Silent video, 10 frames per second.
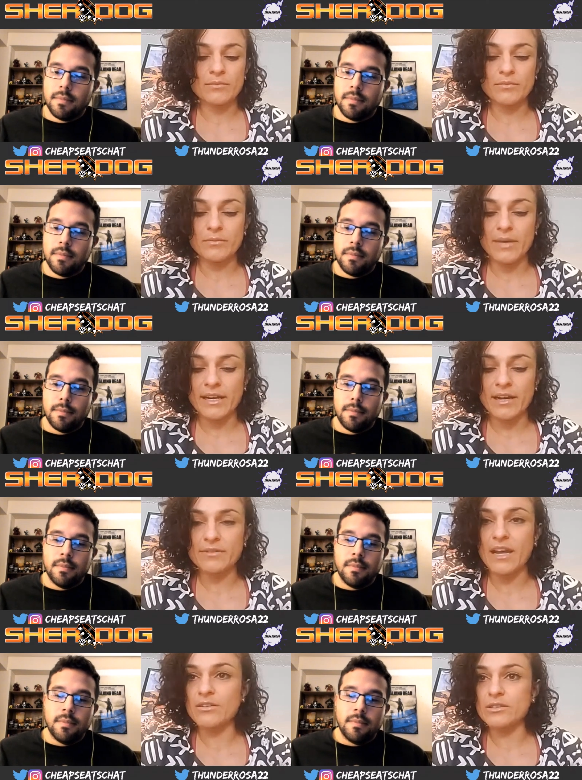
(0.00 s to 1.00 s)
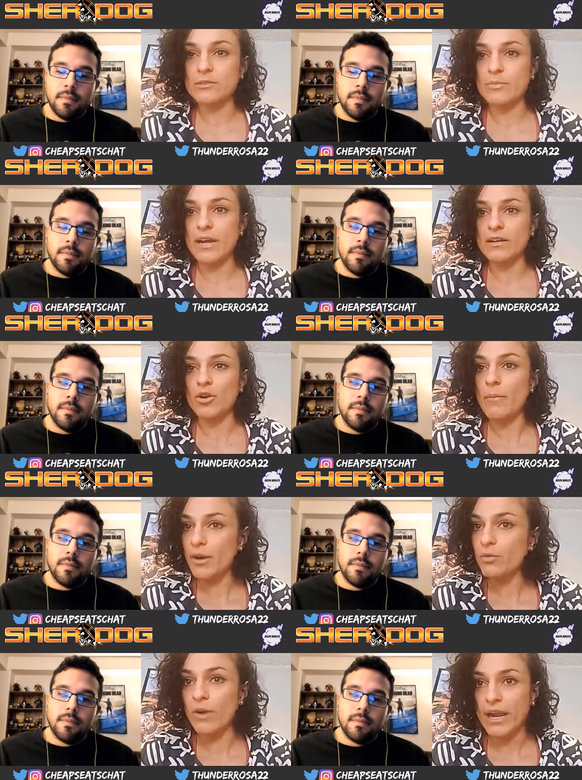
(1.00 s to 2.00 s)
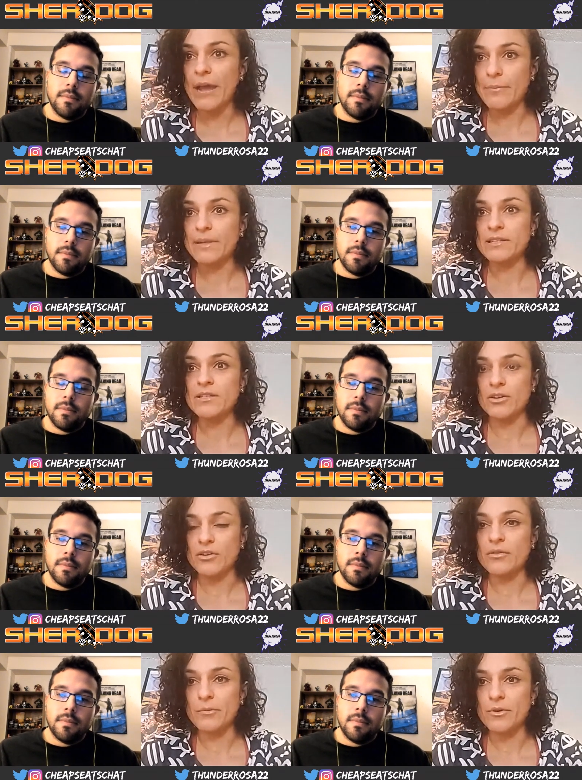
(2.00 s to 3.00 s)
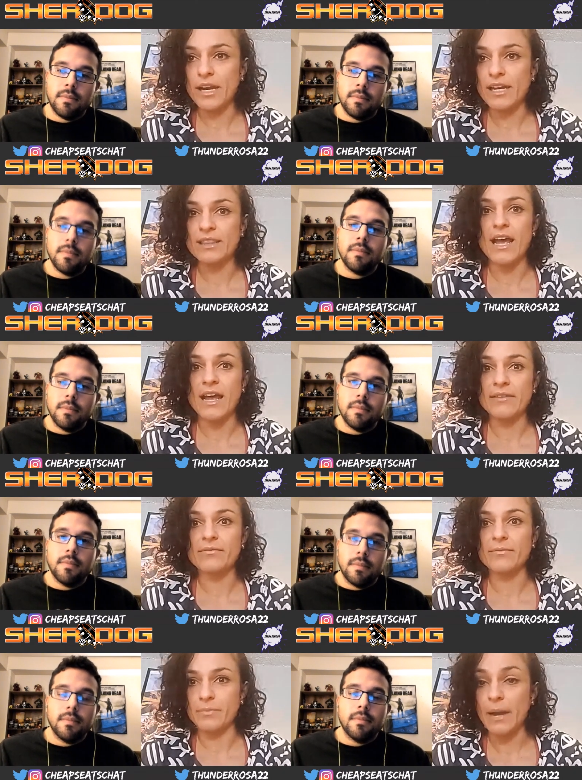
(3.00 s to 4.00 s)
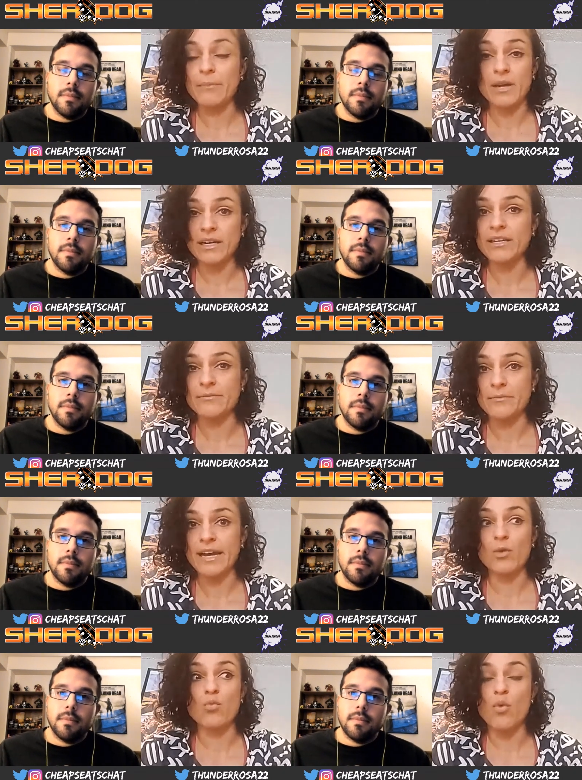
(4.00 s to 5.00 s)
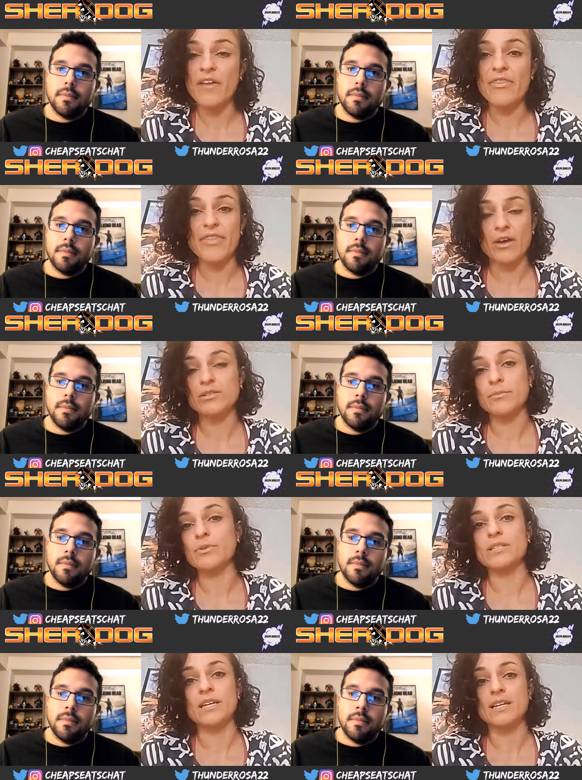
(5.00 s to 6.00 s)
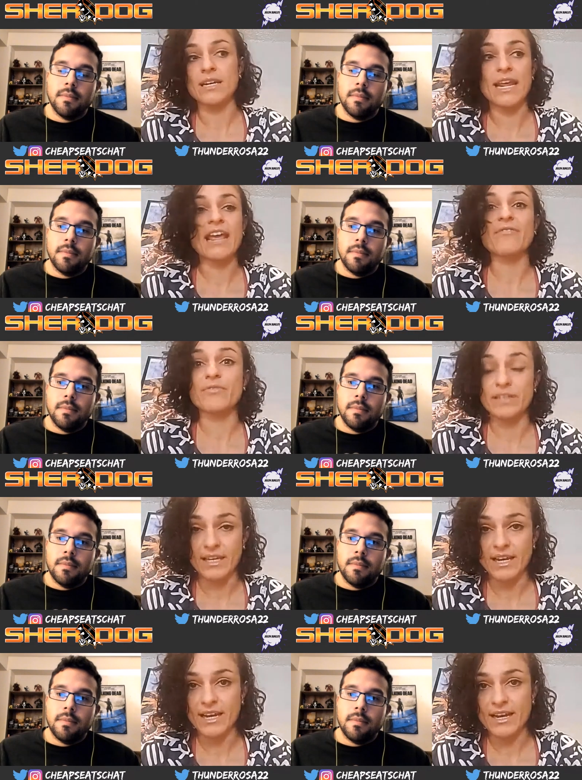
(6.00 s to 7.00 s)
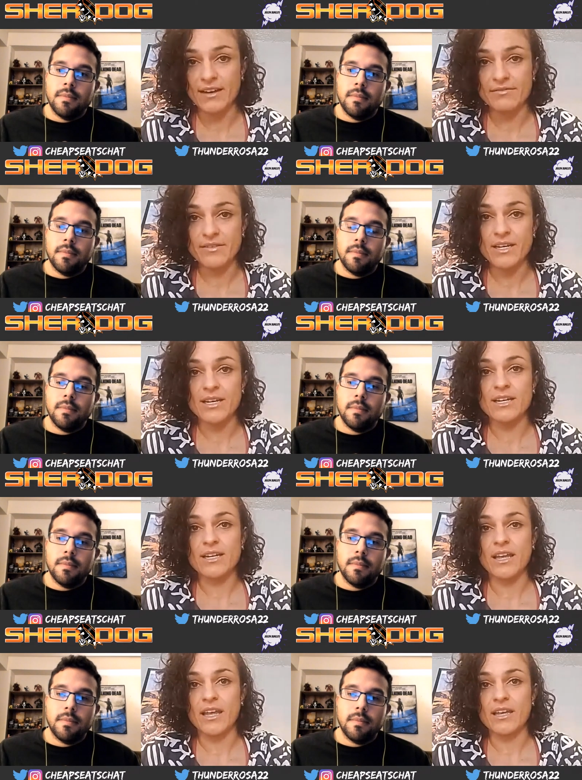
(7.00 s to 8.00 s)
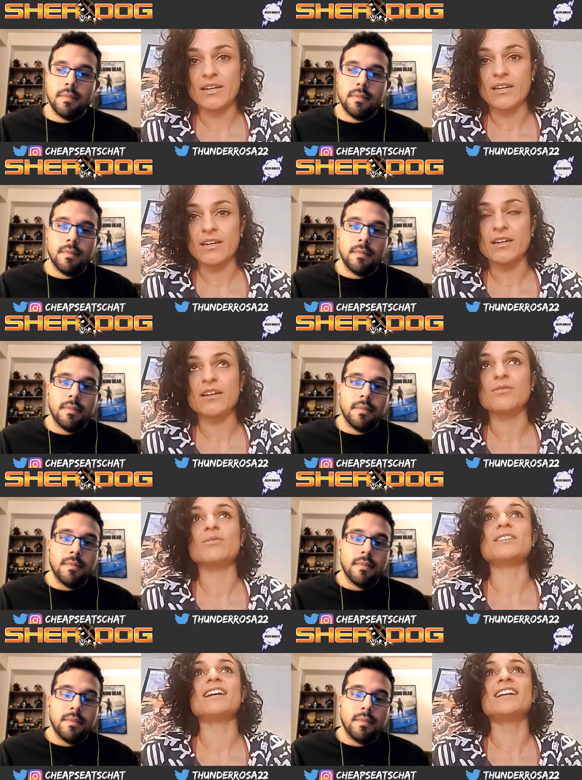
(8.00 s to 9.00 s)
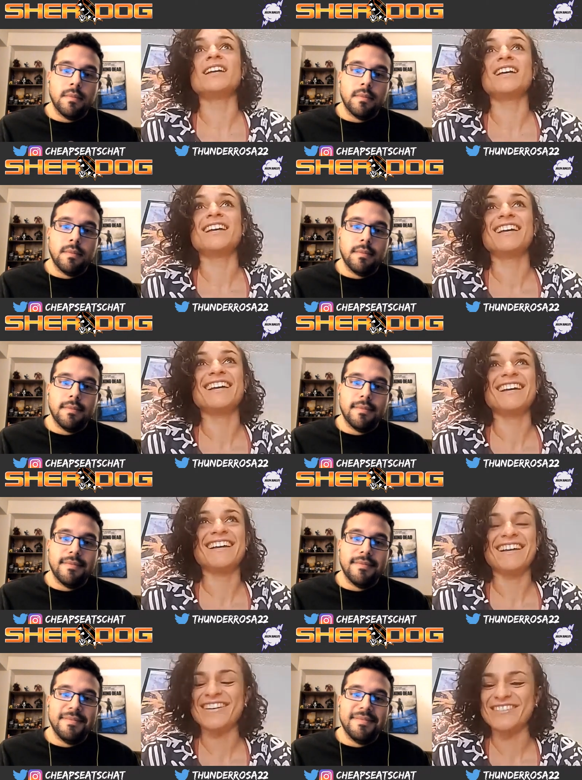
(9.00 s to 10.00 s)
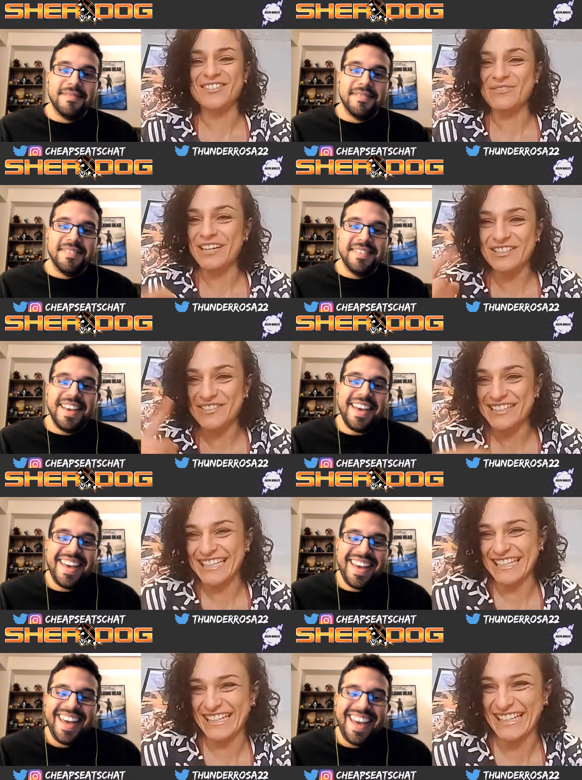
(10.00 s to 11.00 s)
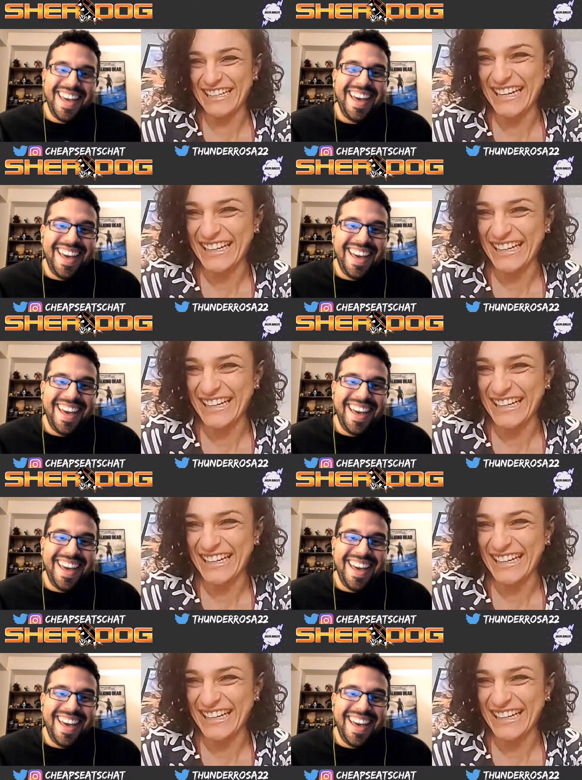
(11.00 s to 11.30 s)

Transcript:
Speaker 1: might have doubts, but no matter what happens on November eighth, I, I'm going to give my one thousand percent and everything I have. And what was that? Um, just my husband's like,